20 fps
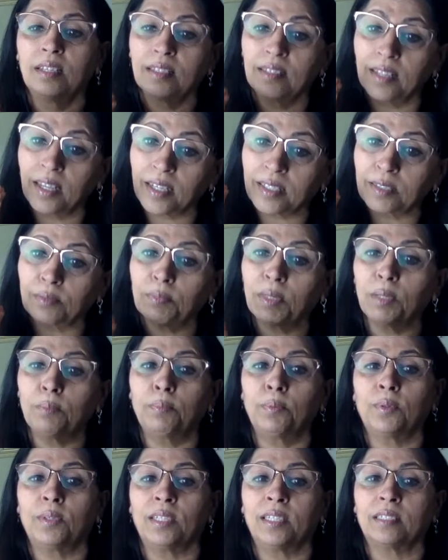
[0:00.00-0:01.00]
That's my
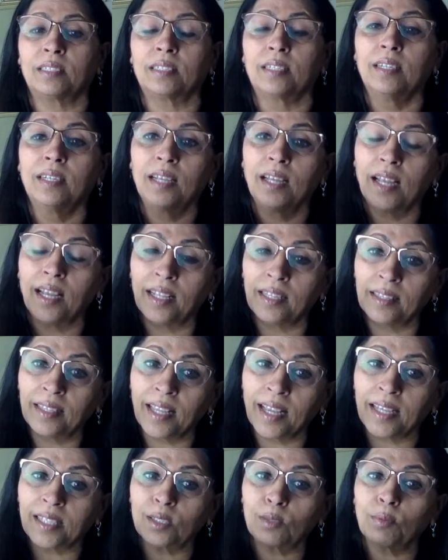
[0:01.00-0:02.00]
point. And
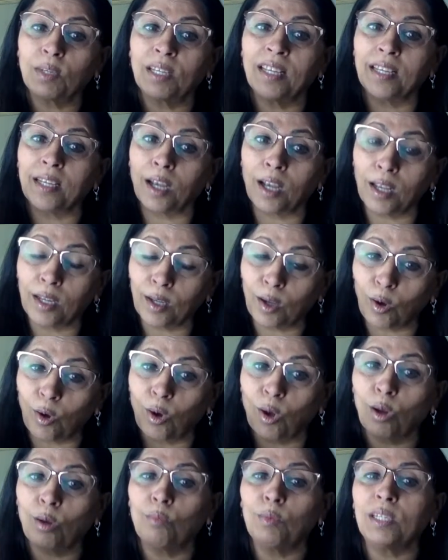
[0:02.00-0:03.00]
that's why I
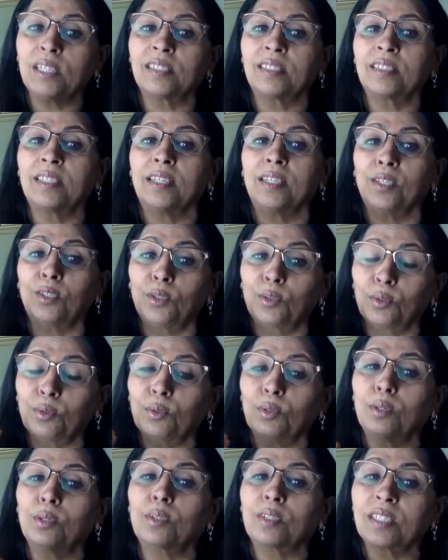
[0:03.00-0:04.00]
always say, do
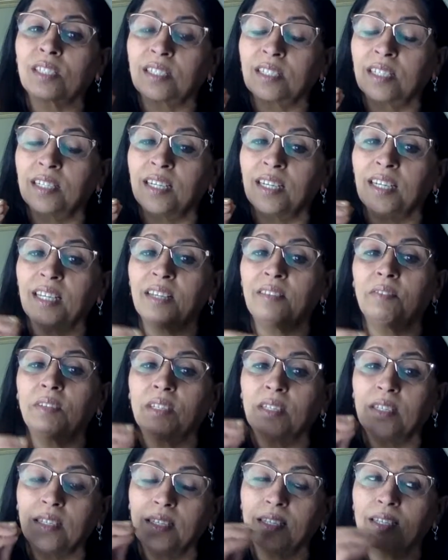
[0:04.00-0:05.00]
not
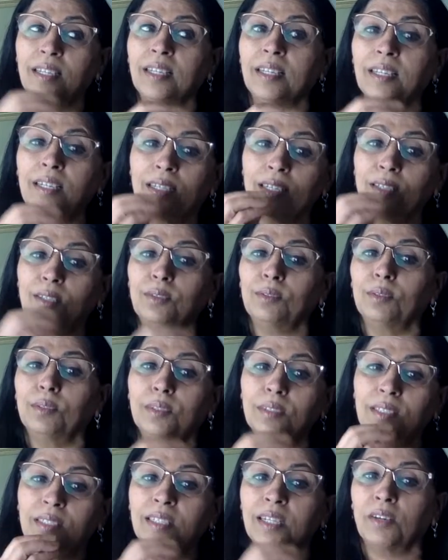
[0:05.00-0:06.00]
live in
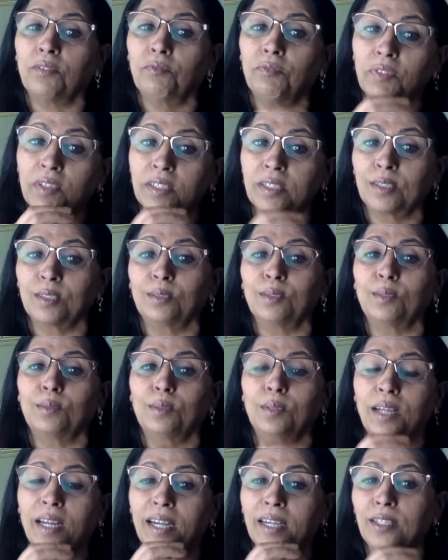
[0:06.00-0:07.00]
your comfort
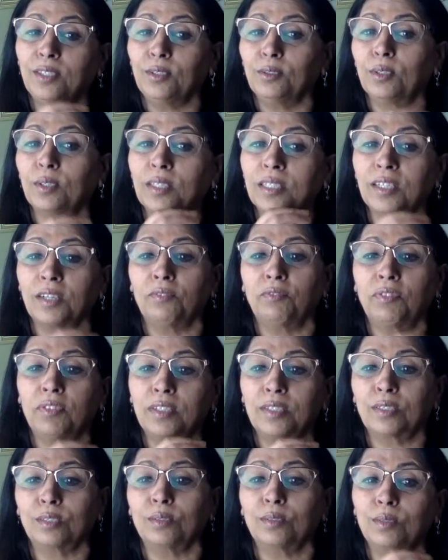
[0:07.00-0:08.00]
zone. And your
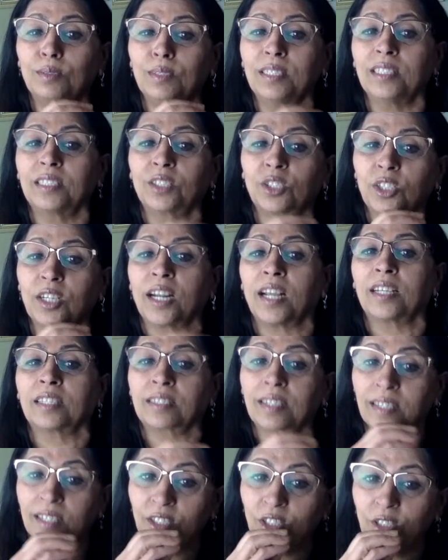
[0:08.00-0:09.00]
comfort zone is
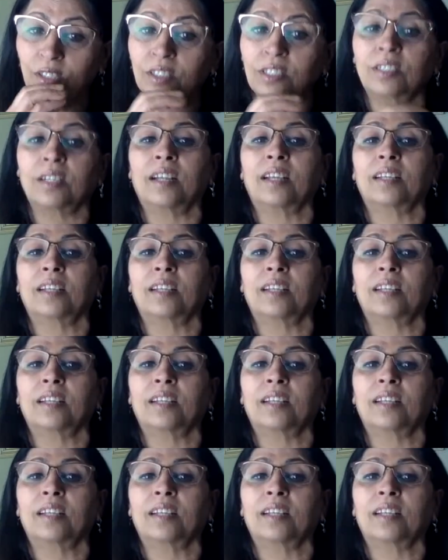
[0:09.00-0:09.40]
translation.